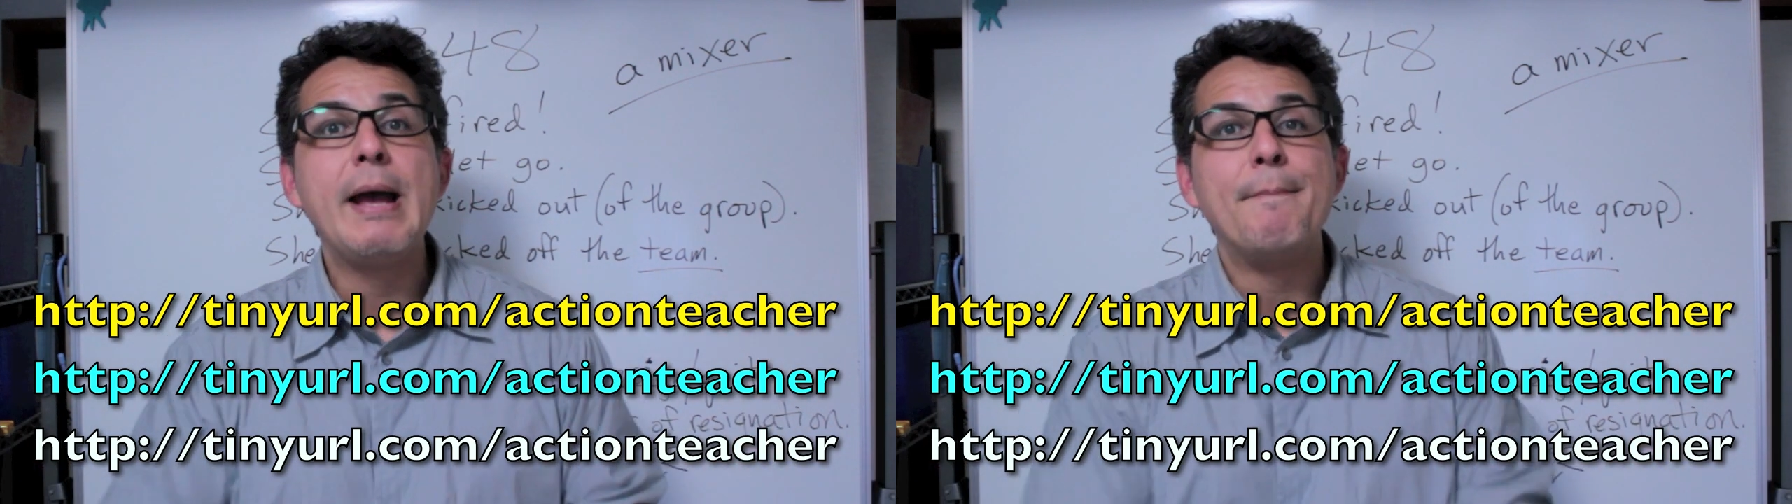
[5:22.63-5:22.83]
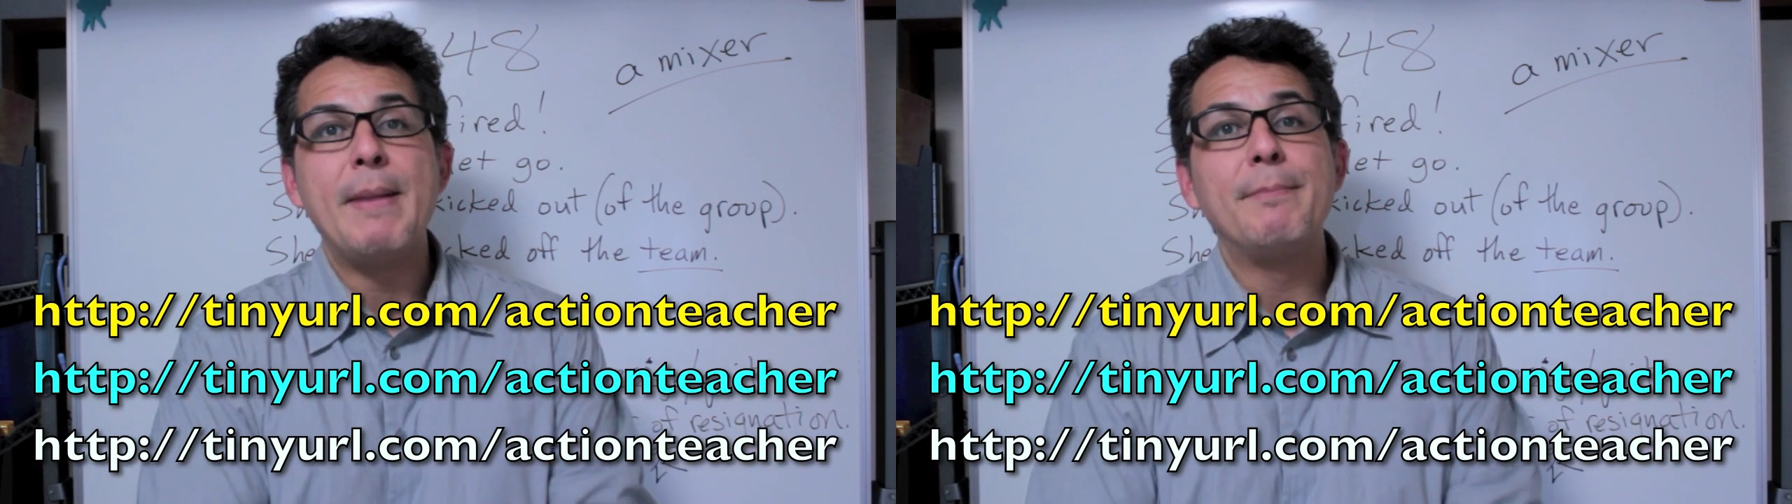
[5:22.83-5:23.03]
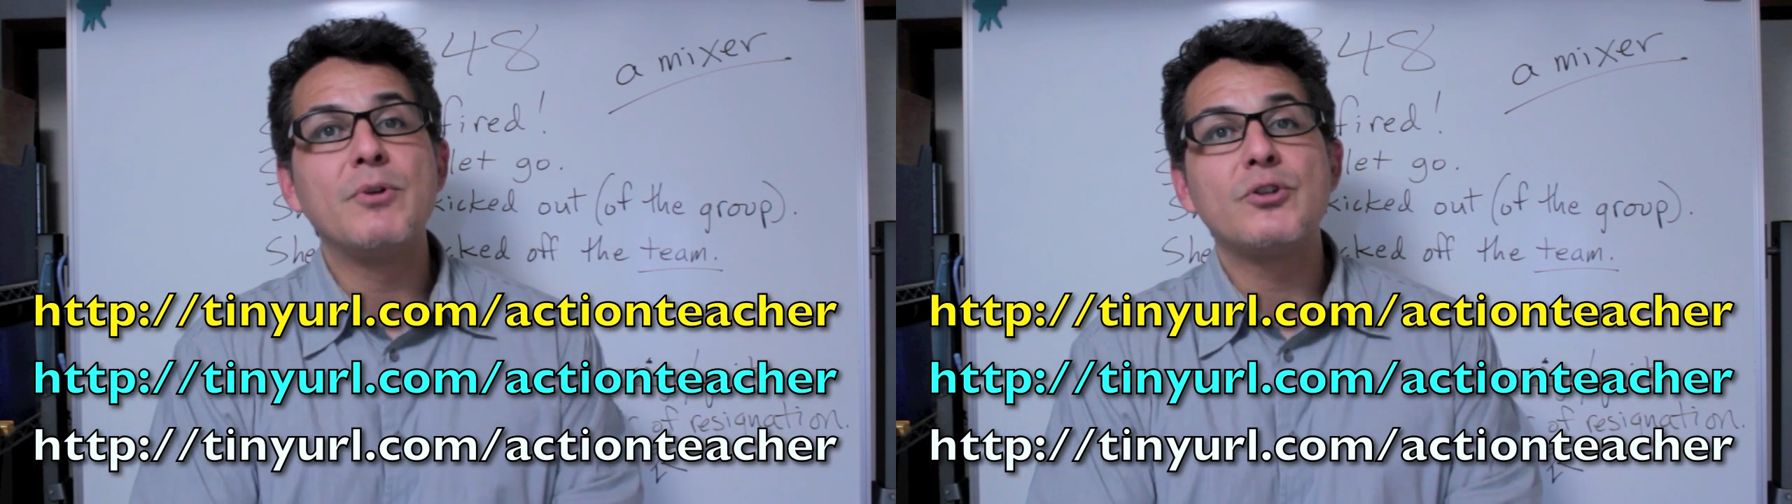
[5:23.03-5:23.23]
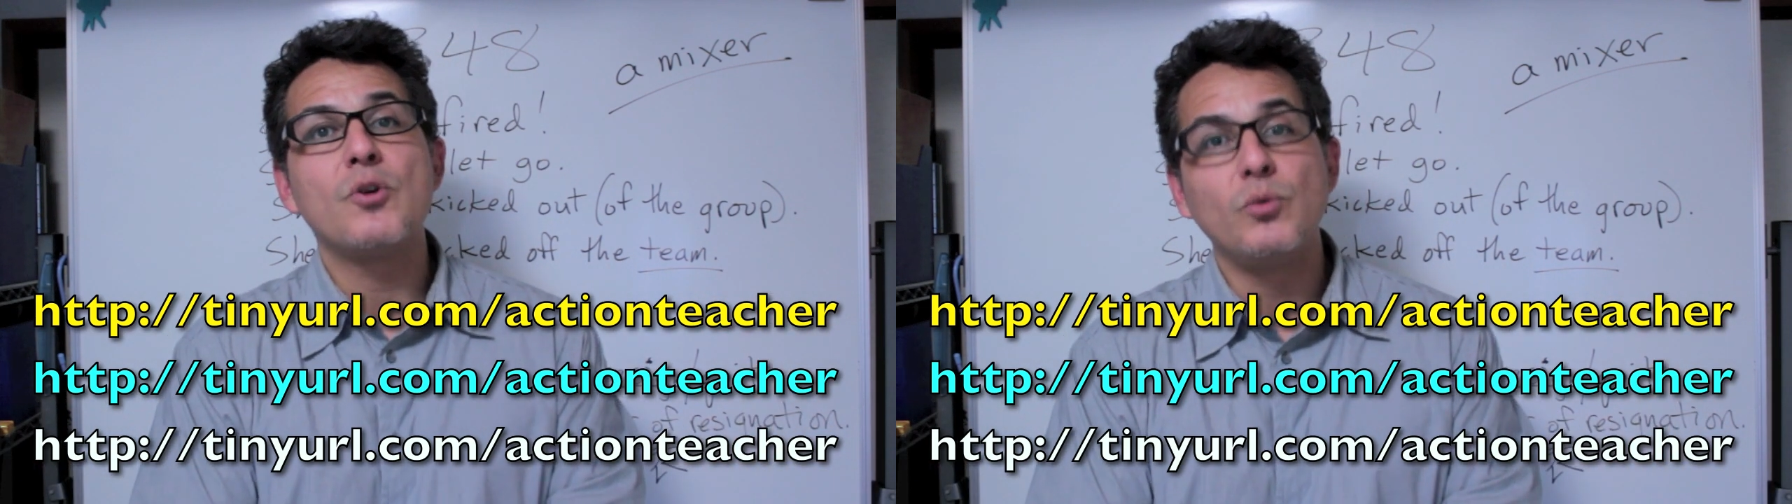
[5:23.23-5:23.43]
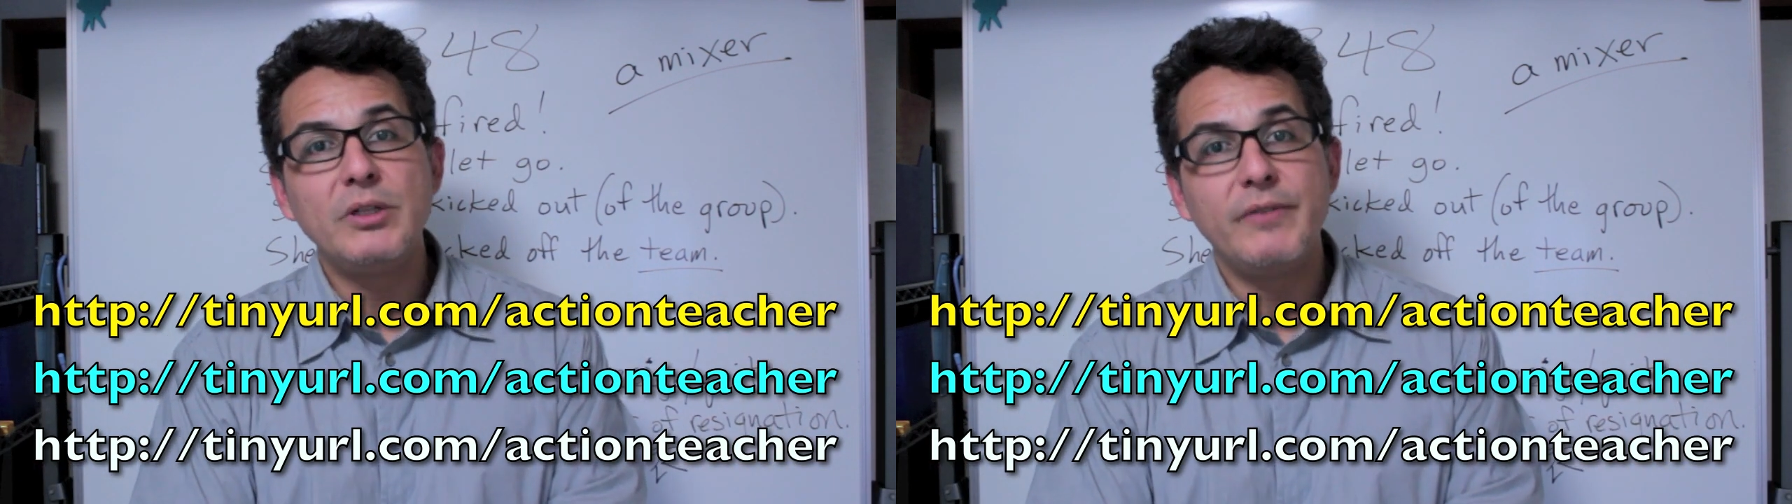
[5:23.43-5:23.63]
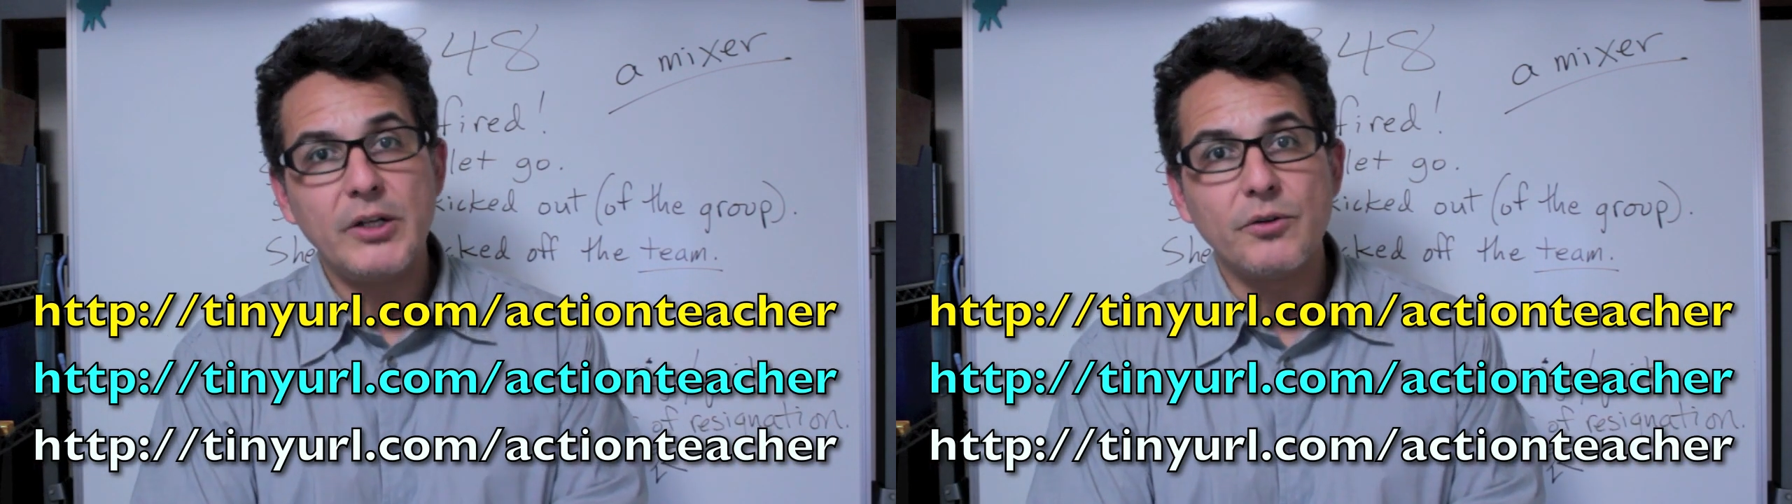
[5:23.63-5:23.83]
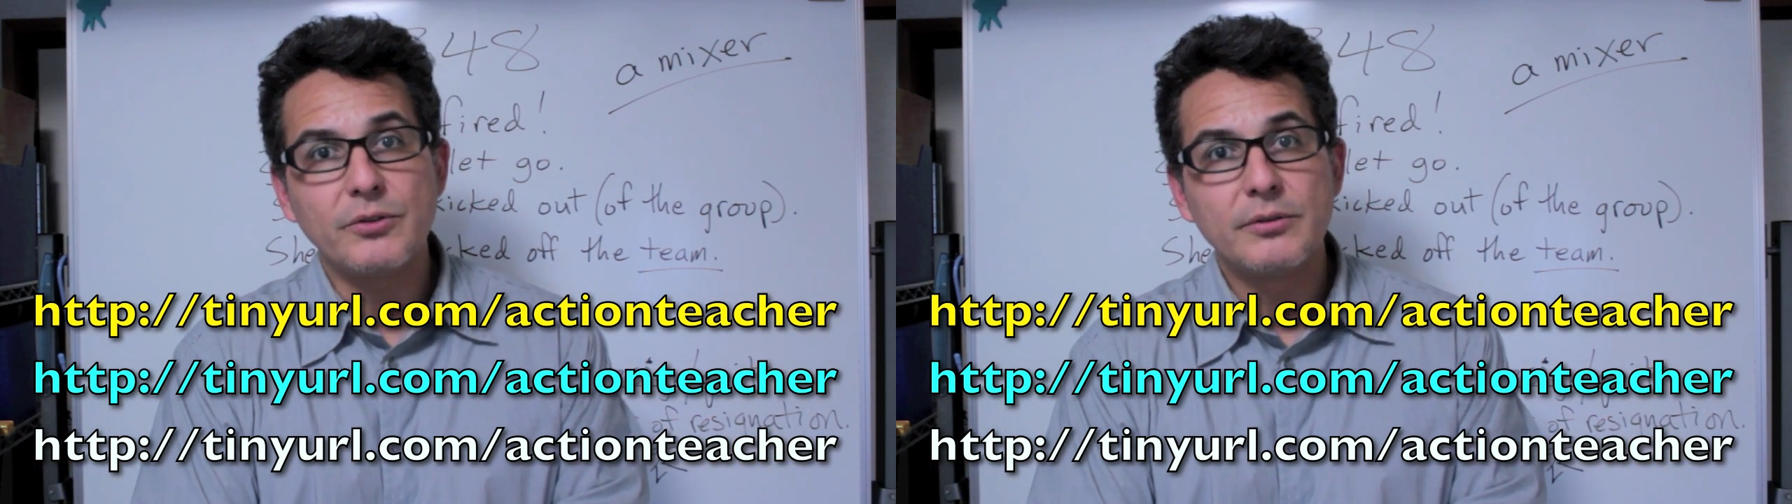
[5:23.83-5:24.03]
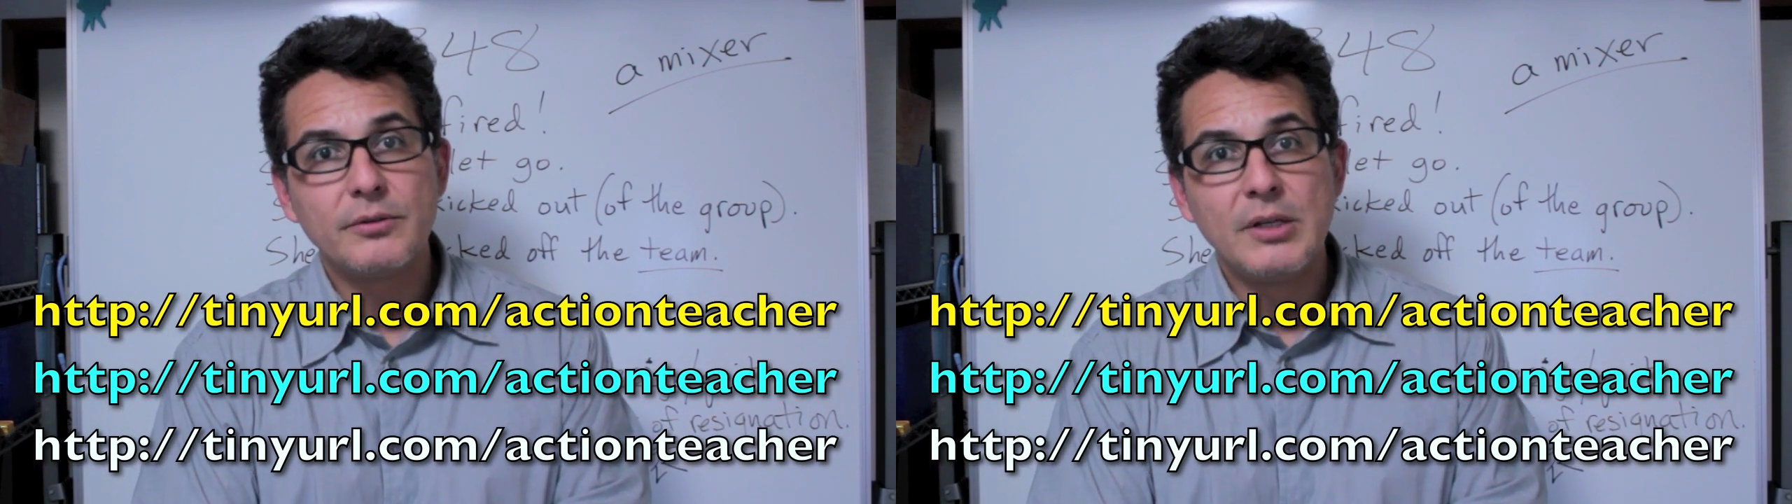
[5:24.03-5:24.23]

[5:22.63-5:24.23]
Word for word: members-only videos.